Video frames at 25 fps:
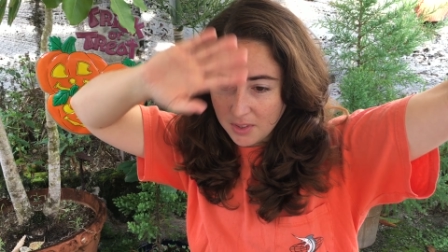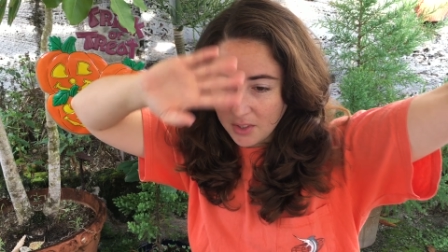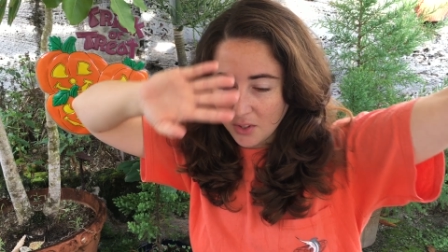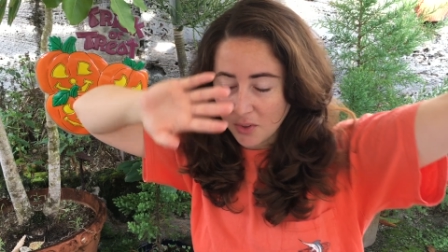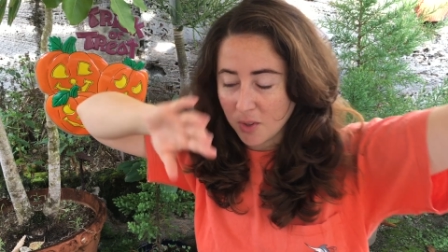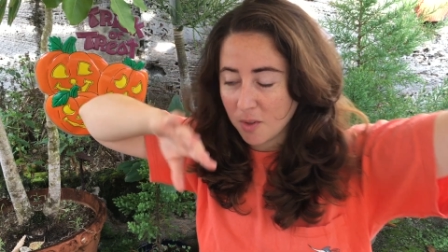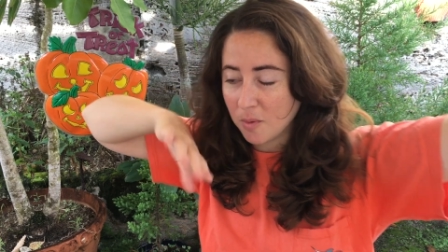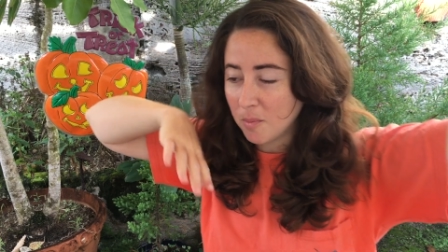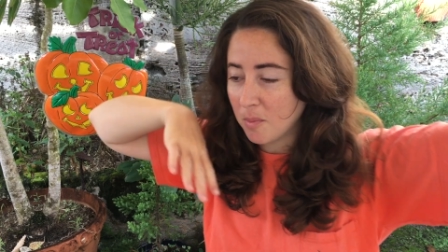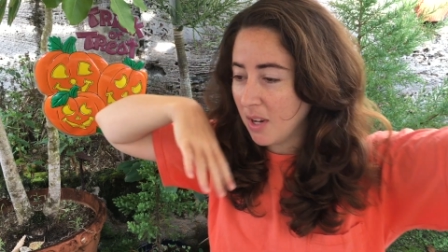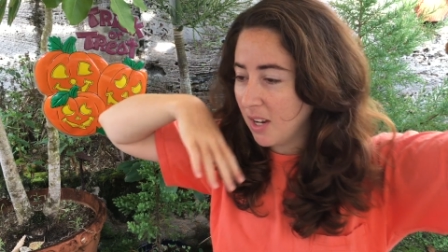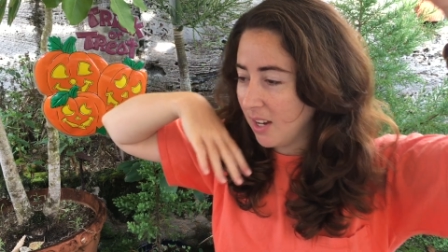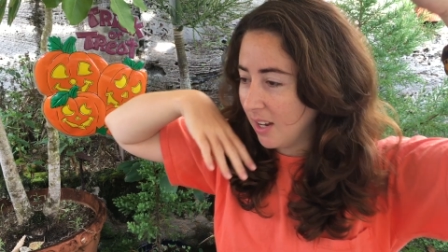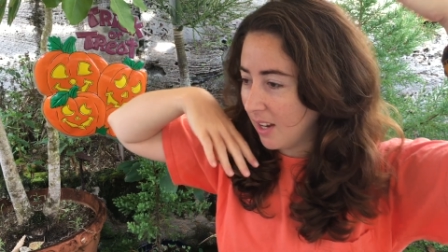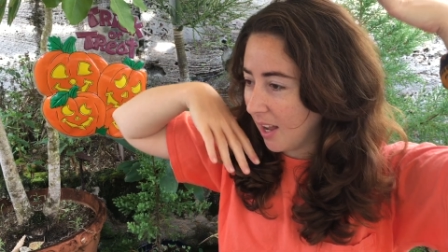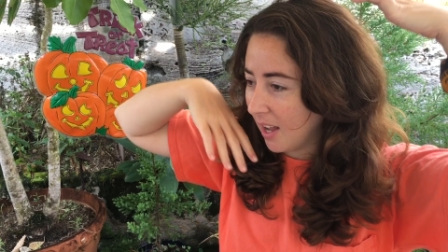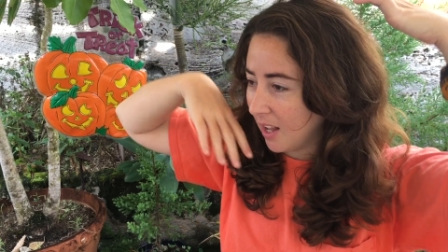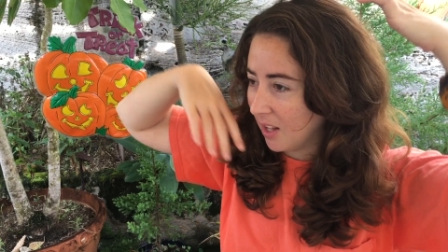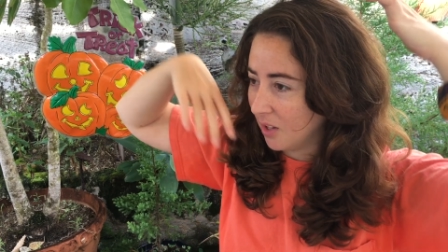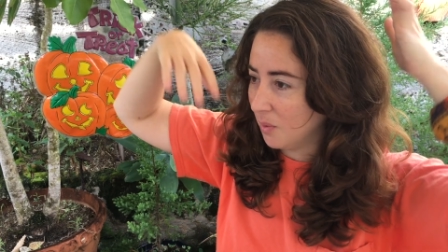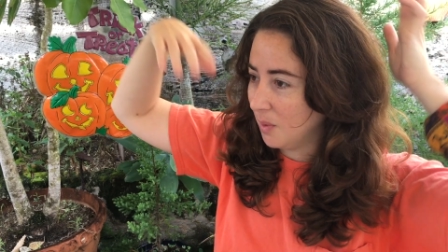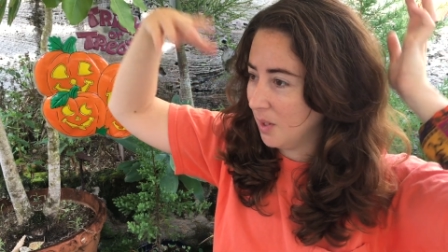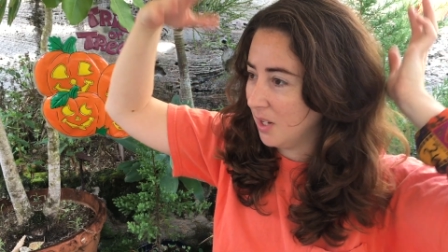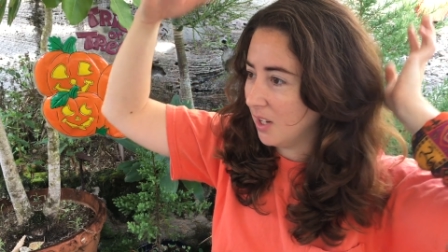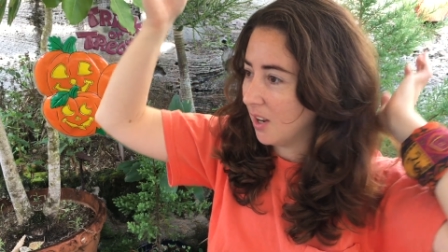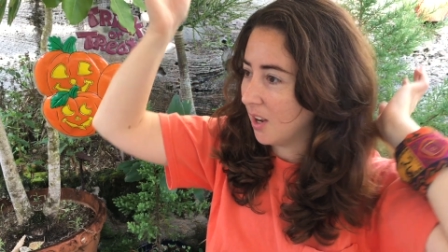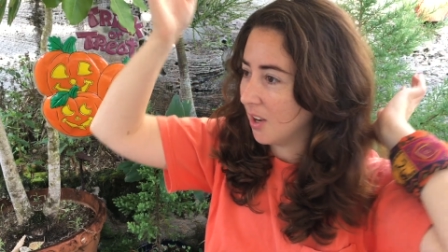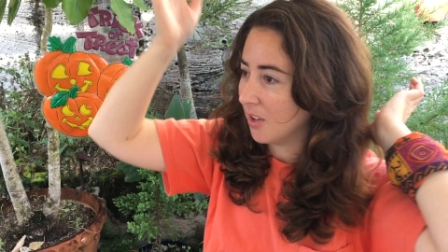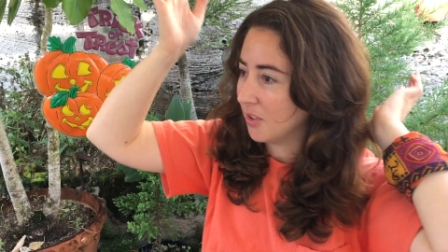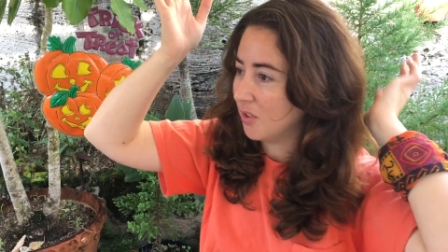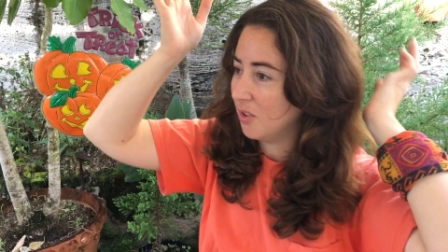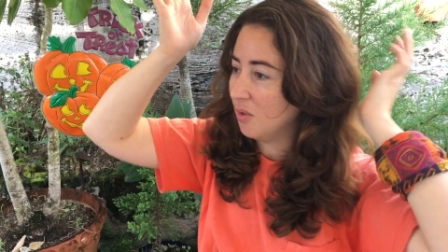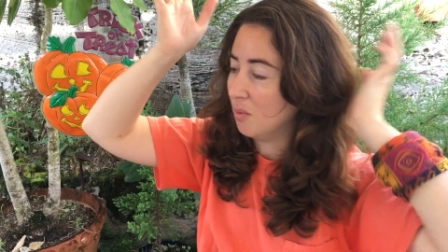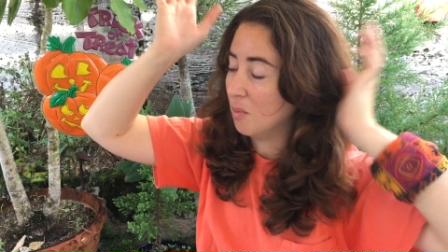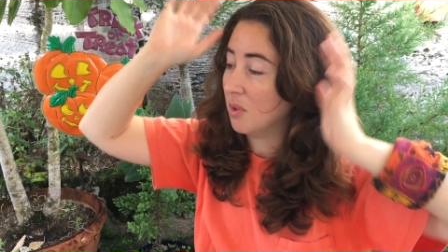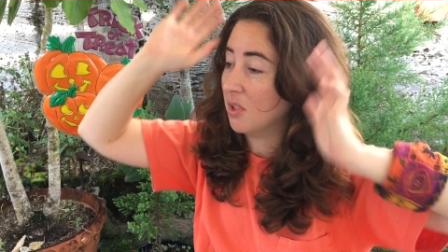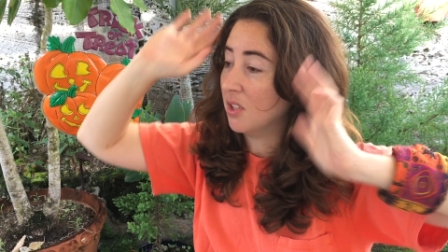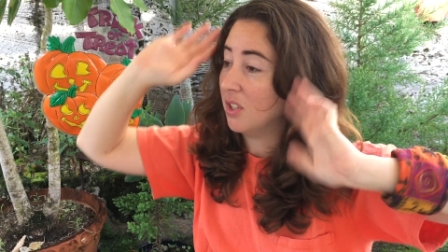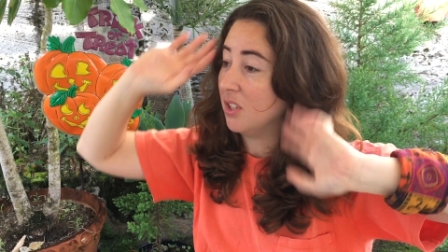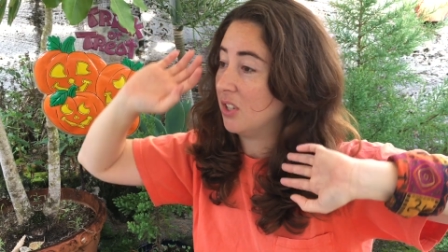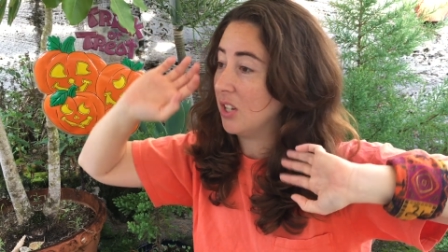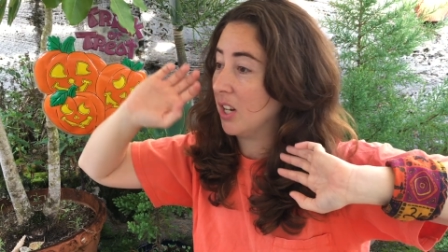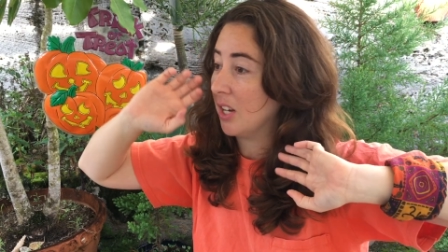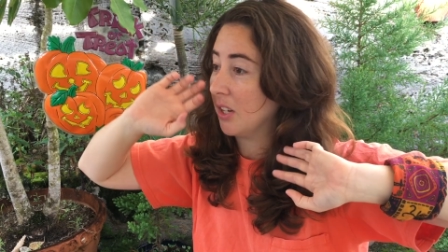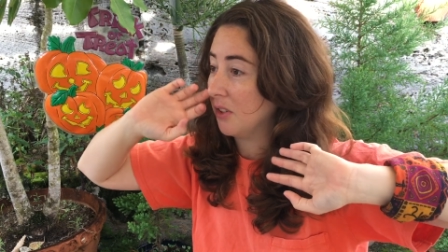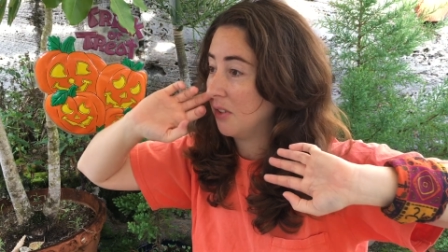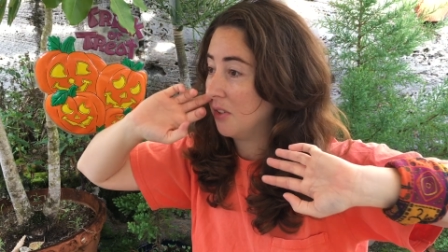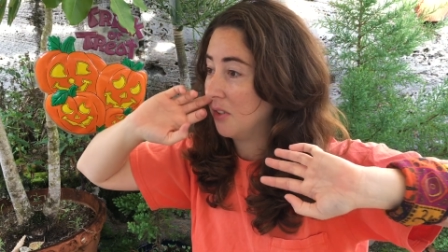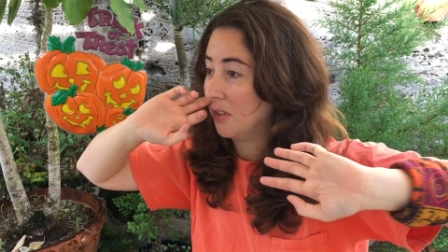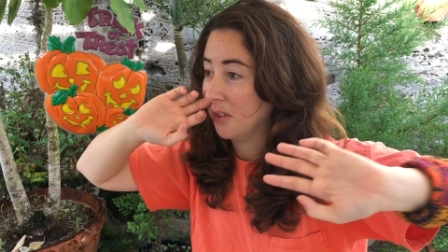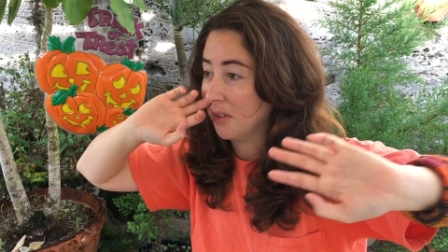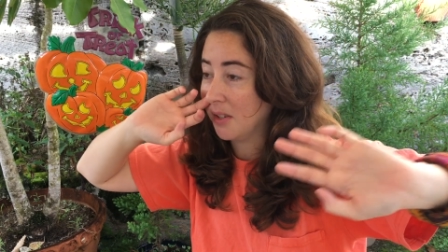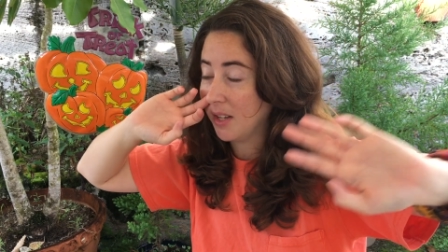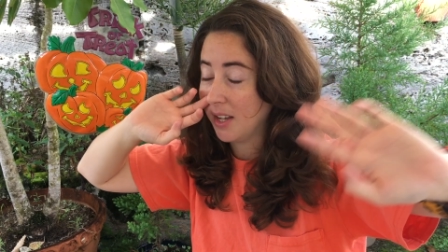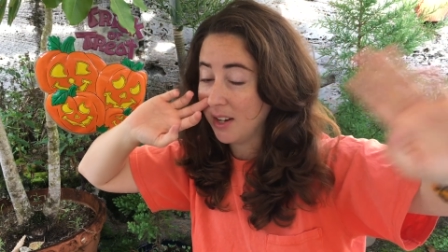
Those are my Halloween costume suggestions